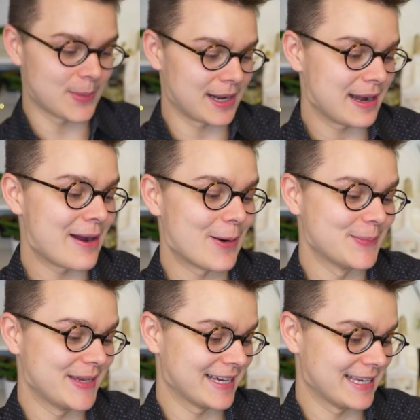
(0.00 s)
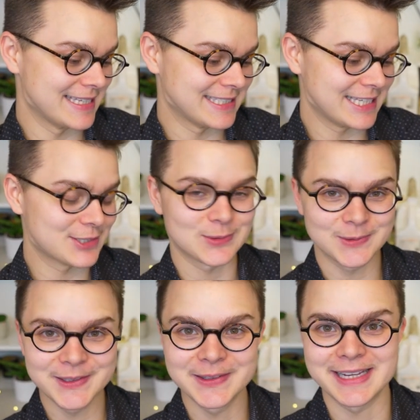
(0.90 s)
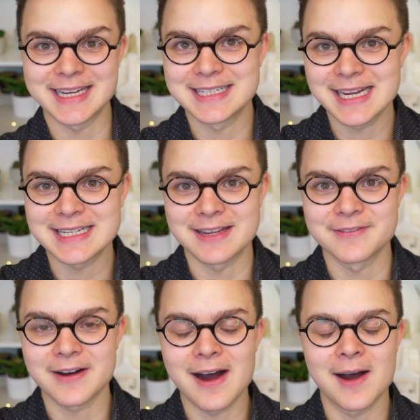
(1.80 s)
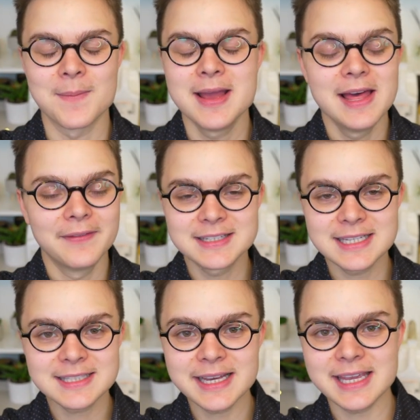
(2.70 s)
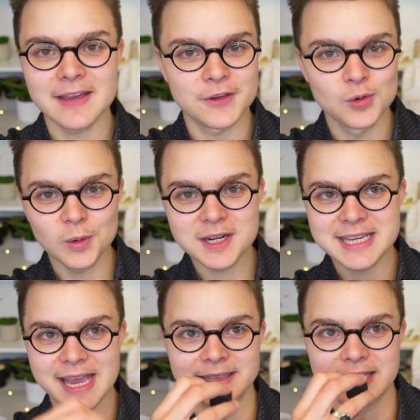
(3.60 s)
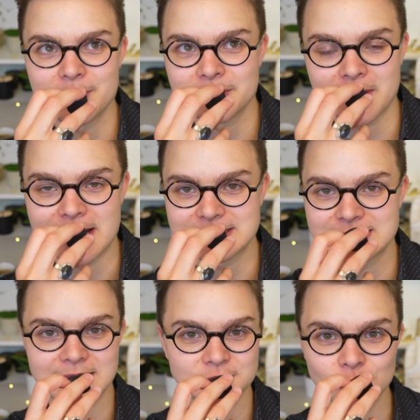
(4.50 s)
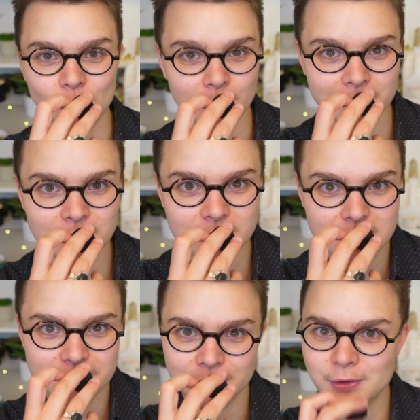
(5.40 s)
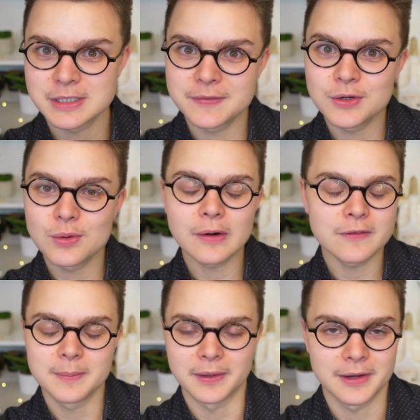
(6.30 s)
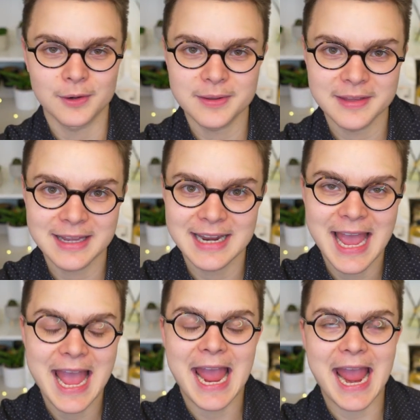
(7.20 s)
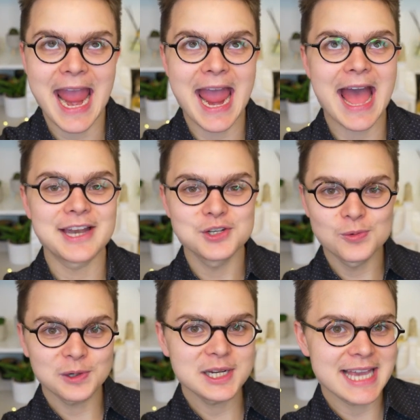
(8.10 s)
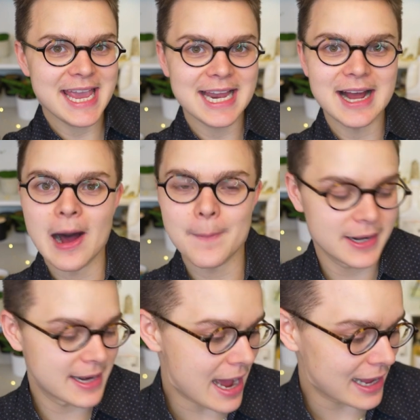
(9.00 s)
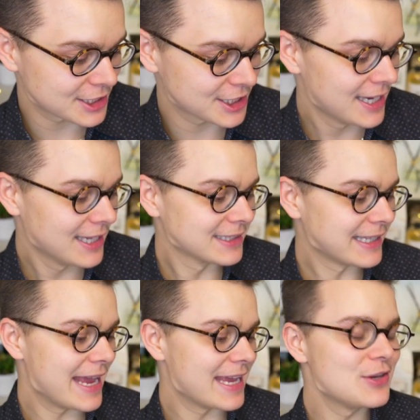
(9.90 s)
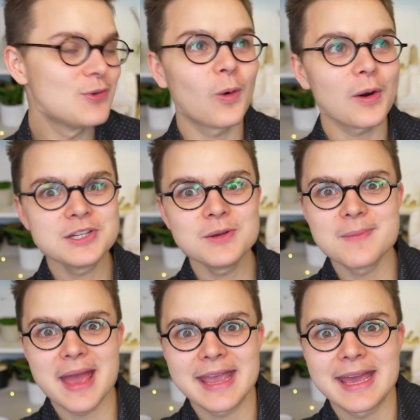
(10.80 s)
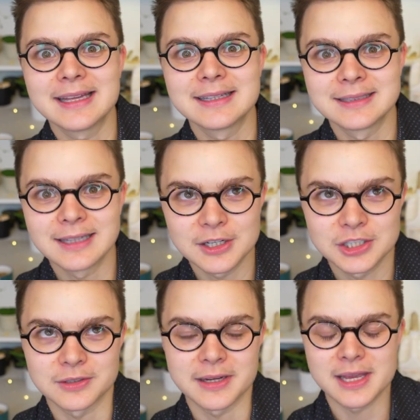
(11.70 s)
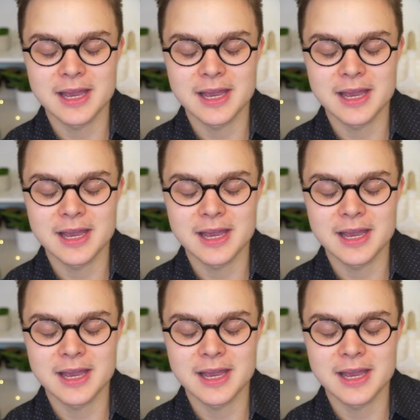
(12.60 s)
by now because it's really addictive. Um, this is like if you were to take lemongrass essential oil, for those of you who are familiar with it, and you were to take it up a notch, like you were to make it luxury.